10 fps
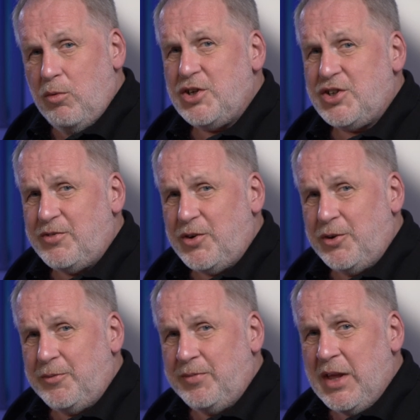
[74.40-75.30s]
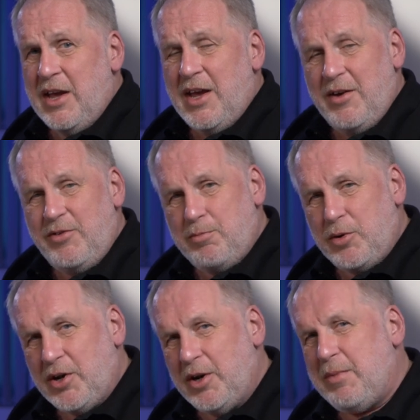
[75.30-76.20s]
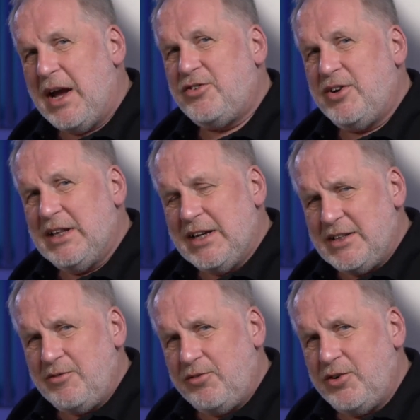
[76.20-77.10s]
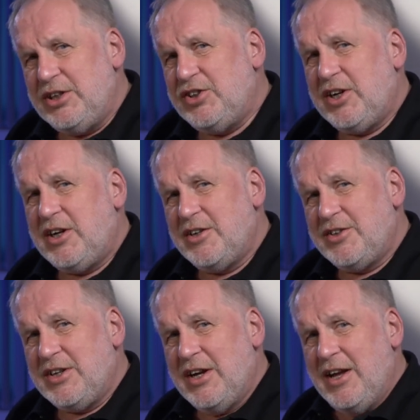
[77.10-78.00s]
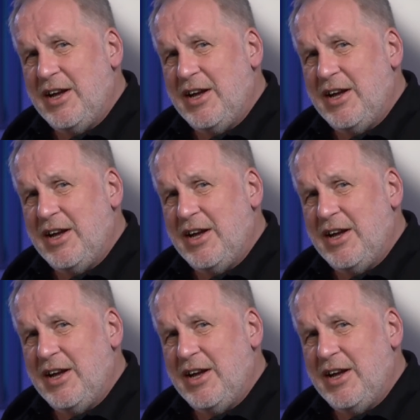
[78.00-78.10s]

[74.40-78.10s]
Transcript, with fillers: Worst of all, if you put on a battery that isn't fully charged,